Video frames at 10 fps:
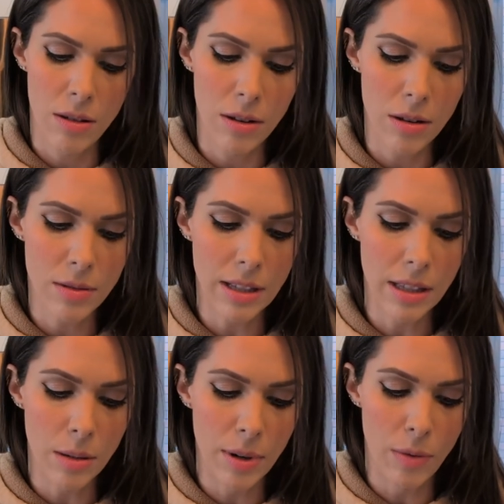you can use a
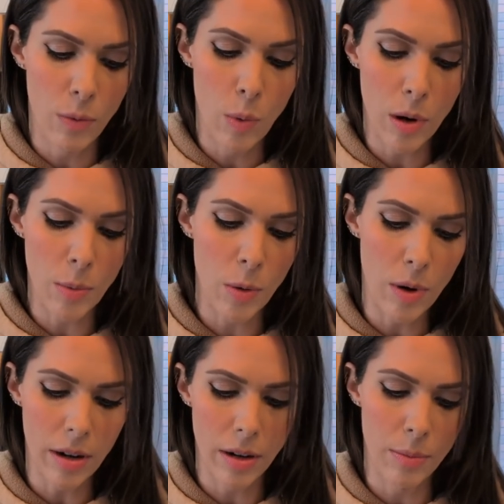little bit of warmer
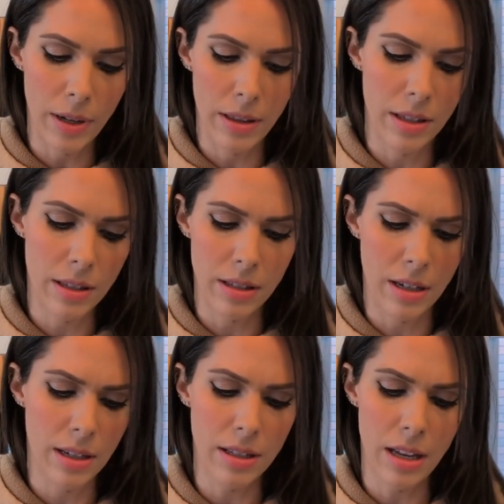water, but this is
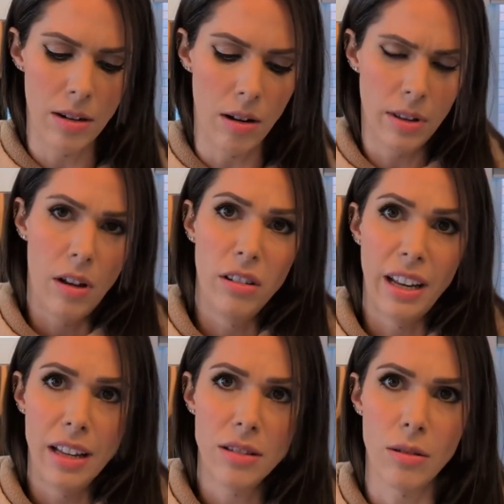gonna sit all
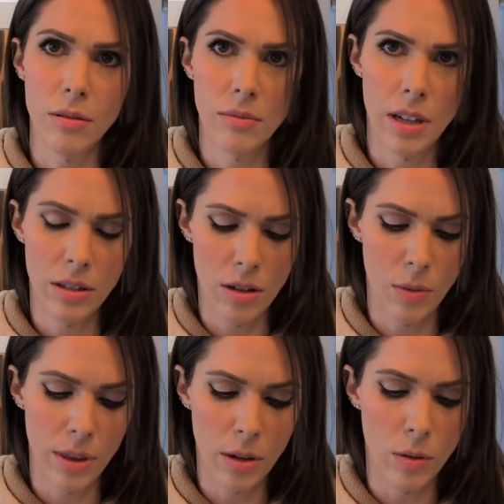night, so it's good
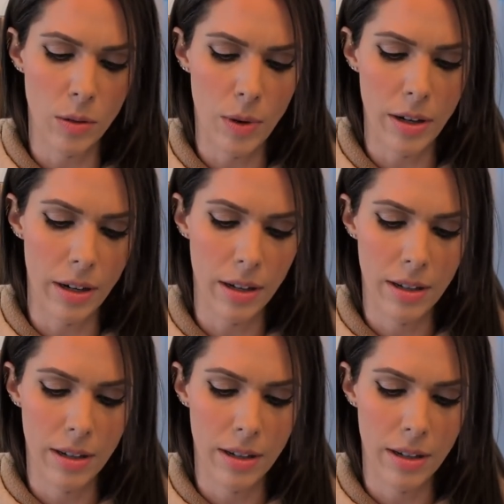with the cold water.